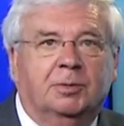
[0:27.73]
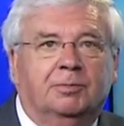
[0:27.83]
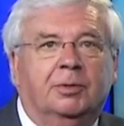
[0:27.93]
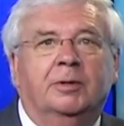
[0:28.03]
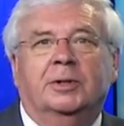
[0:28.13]

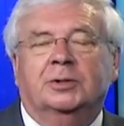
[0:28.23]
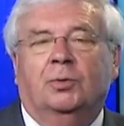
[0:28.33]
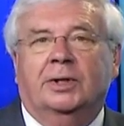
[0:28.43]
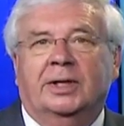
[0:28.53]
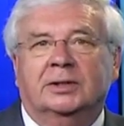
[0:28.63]
But pretty
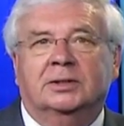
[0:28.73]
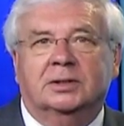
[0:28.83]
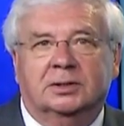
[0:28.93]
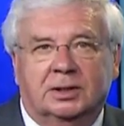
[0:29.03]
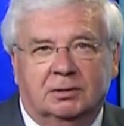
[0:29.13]
much what has
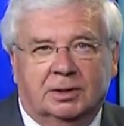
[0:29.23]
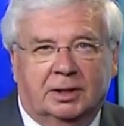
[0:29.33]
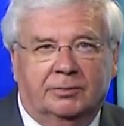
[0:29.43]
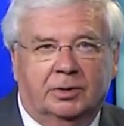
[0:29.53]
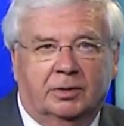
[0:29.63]
distilled
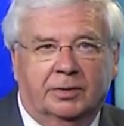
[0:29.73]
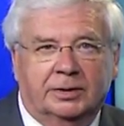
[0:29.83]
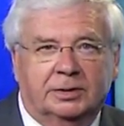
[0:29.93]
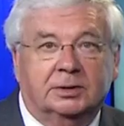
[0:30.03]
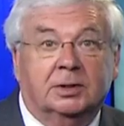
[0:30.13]
out of all of
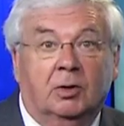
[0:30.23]
this is